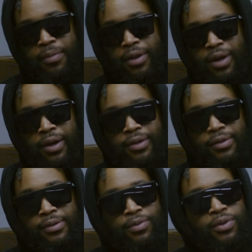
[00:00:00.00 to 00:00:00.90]
me, like
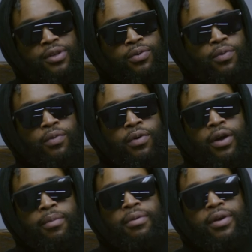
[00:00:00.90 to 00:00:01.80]
with the
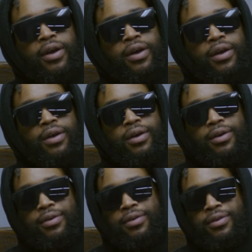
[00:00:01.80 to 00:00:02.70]
Rare brand,
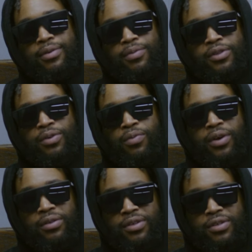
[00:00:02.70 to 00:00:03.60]
with the
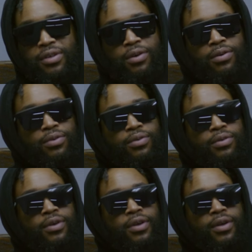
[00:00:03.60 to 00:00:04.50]
Wealthy
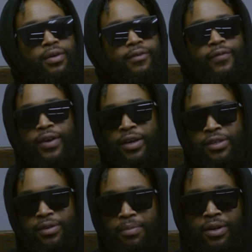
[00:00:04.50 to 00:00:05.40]
Circle,
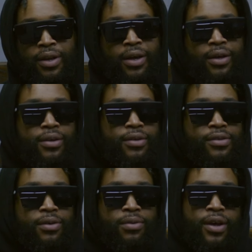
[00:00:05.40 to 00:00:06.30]
Fashionably Late.
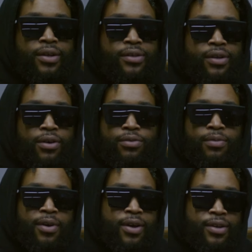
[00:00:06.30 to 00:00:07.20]
So like those
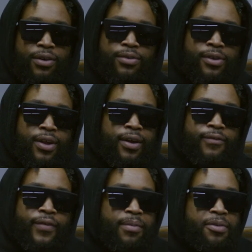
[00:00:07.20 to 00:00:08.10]
are like
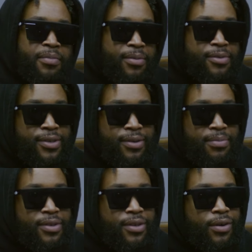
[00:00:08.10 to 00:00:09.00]
family members to
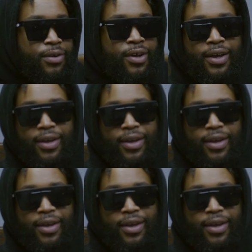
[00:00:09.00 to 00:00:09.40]
me. So